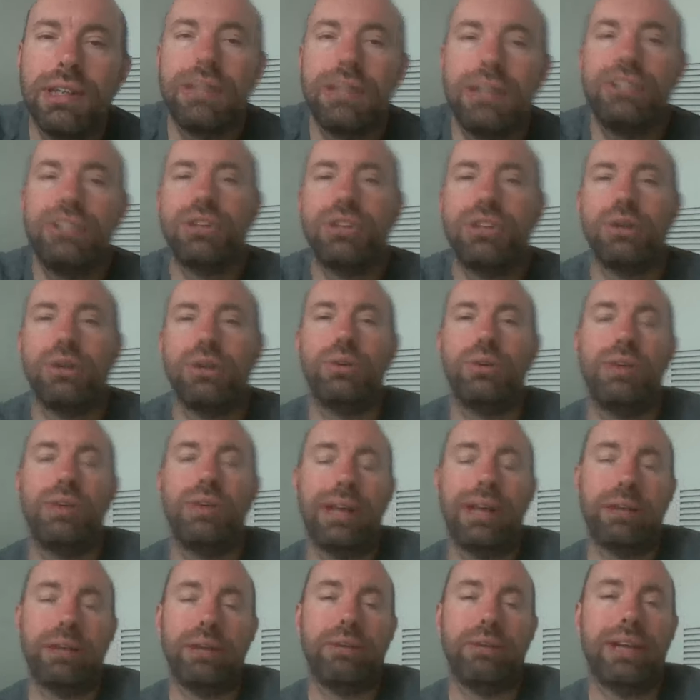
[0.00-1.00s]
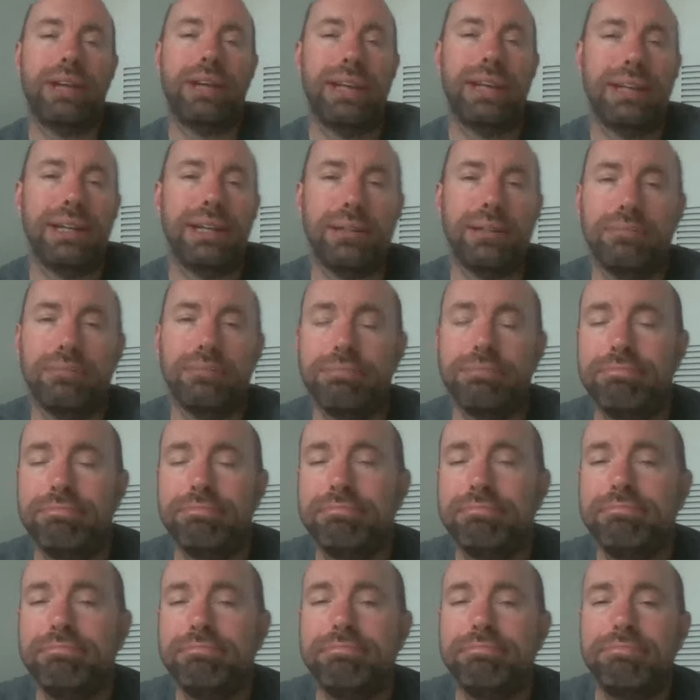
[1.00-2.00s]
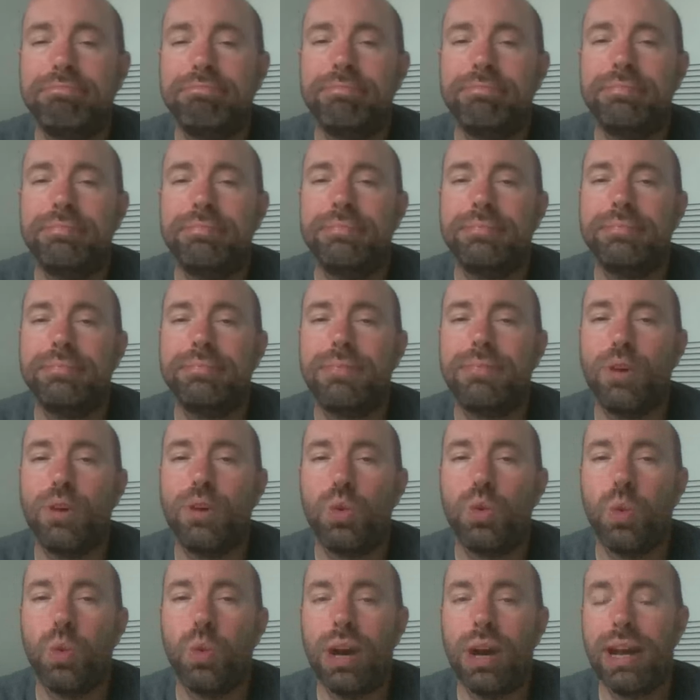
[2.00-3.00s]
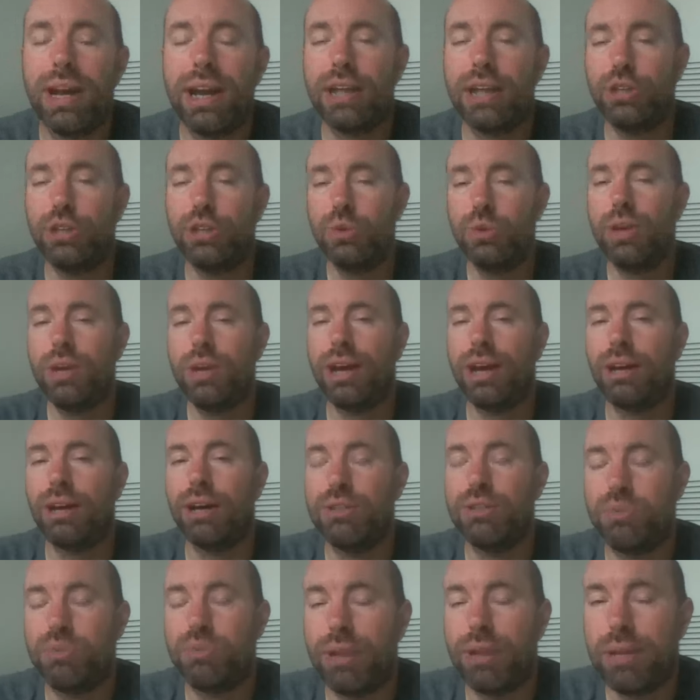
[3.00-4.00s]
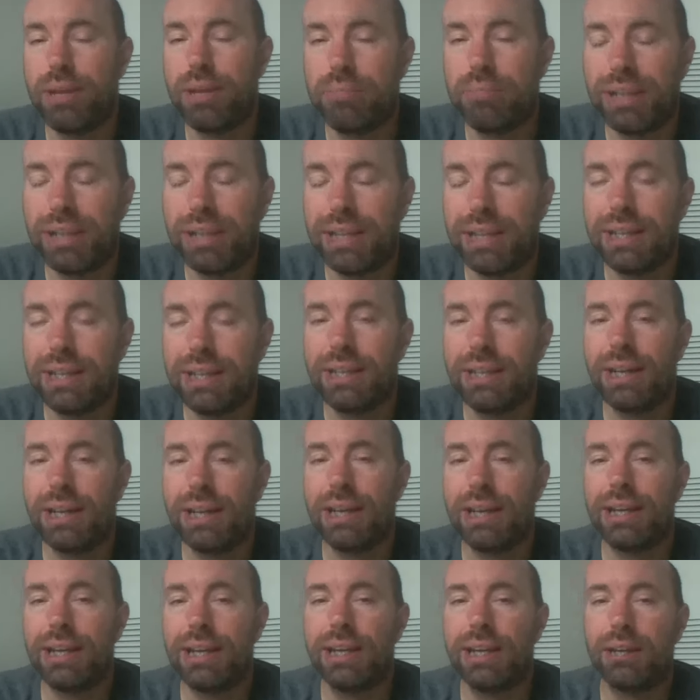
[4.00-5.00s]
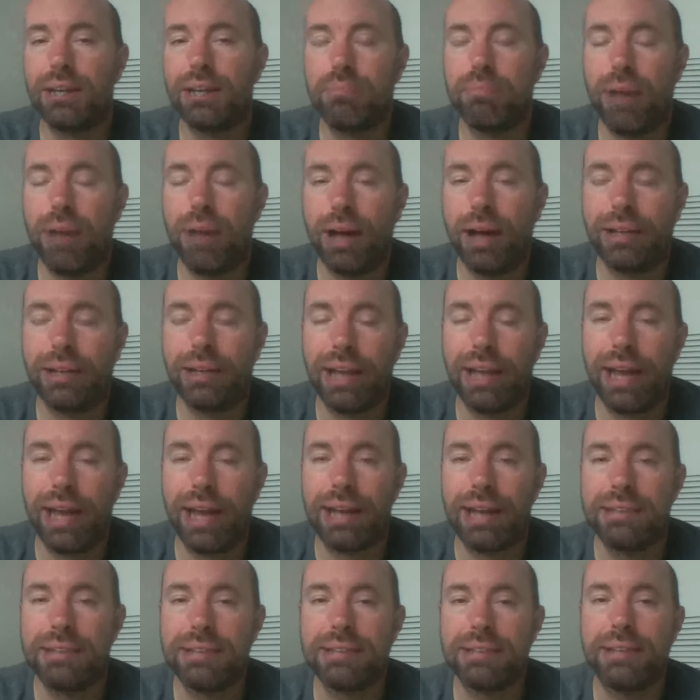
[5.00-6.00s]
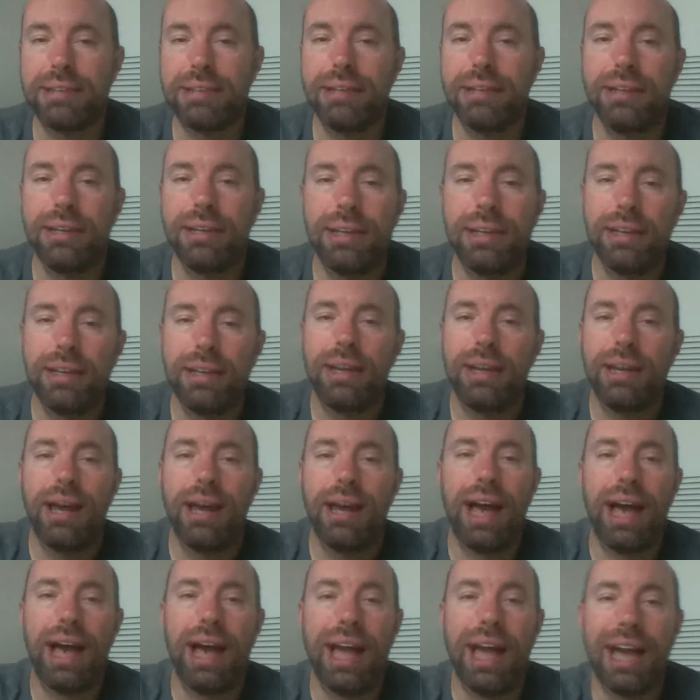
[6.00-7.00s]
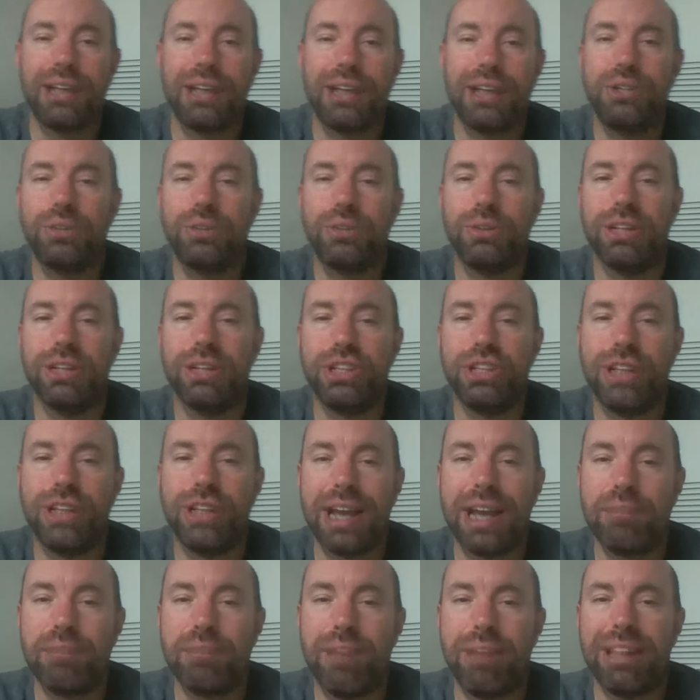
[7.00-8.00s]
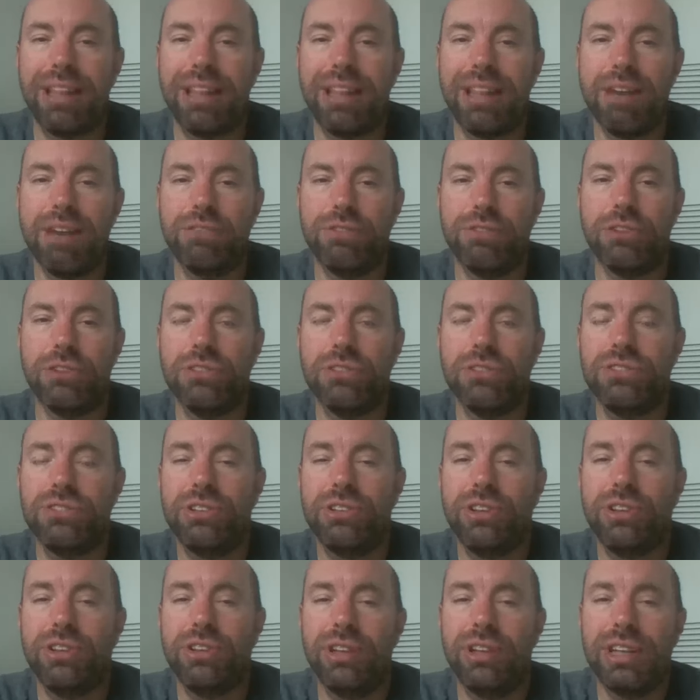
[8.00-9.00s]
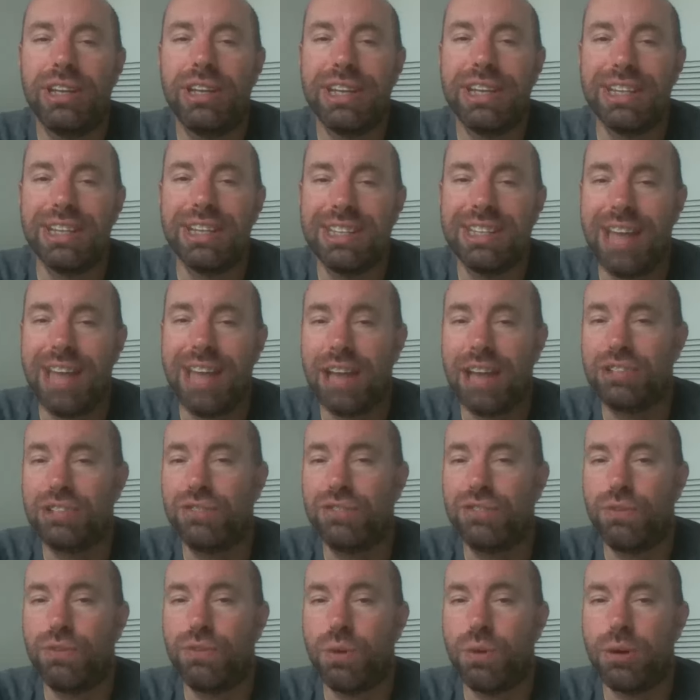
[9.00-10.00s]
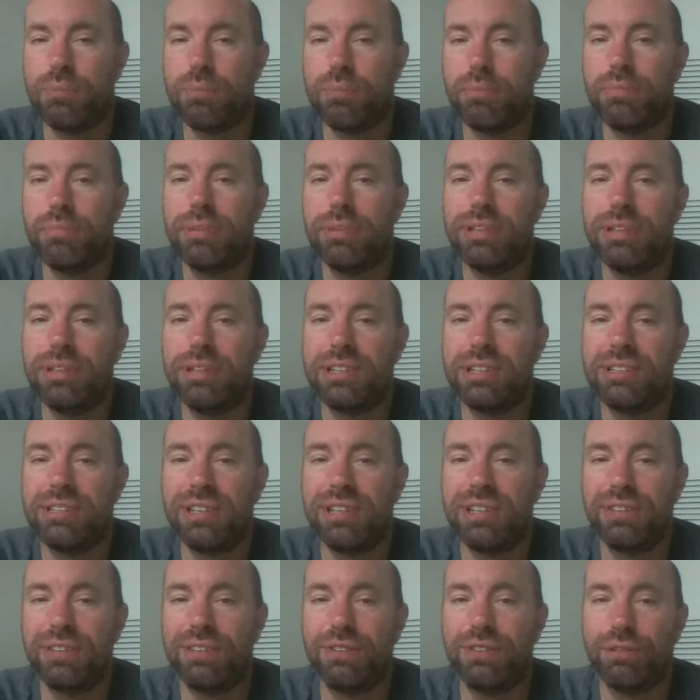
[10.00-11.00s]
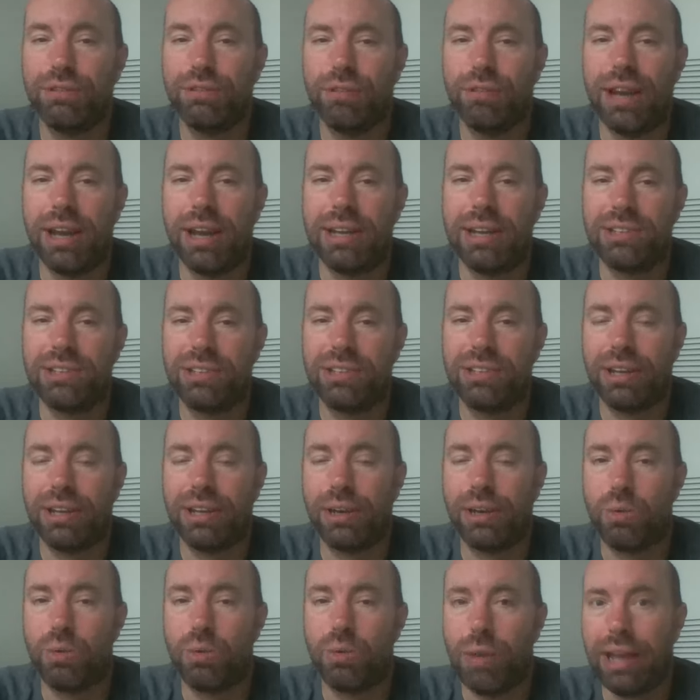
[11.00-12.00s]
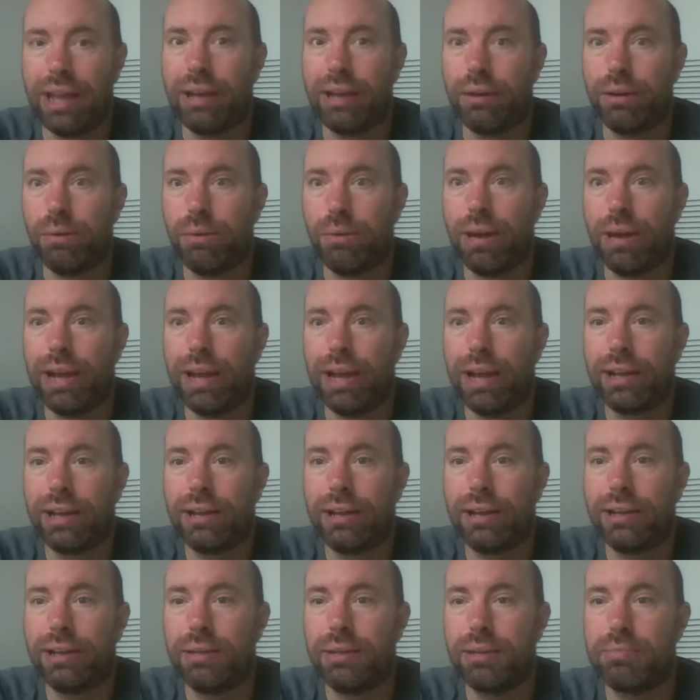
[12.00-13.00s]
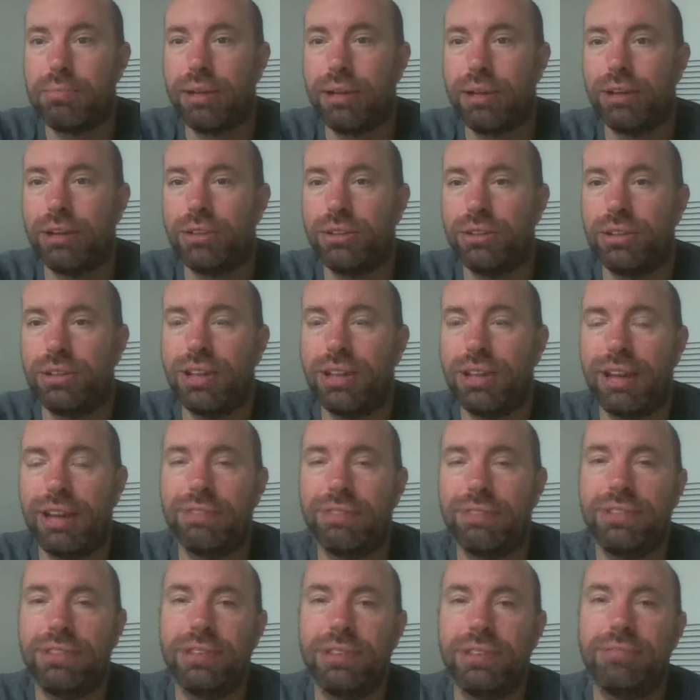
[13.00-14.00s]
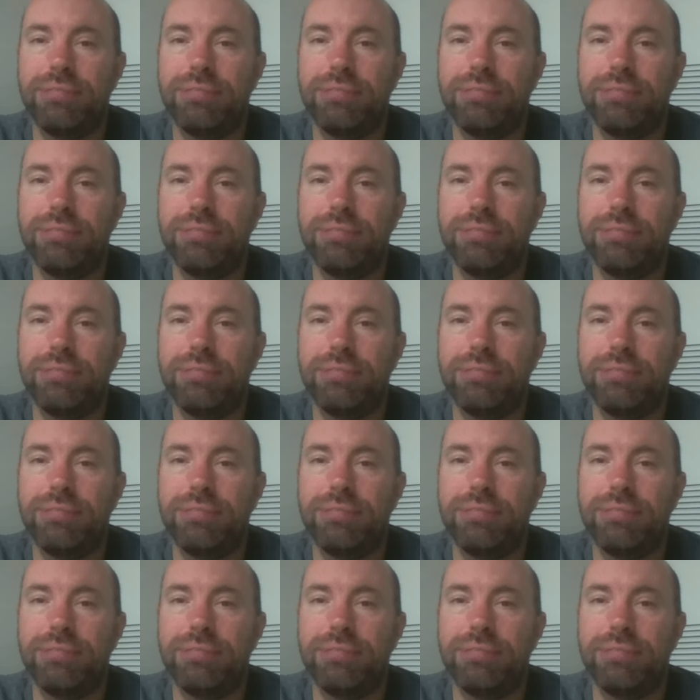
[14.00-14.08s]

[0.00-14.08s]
So anyway, what I do now is when I begin a podcast, I actually check my levels in text form to see if the right is like way out of whack compared to the left.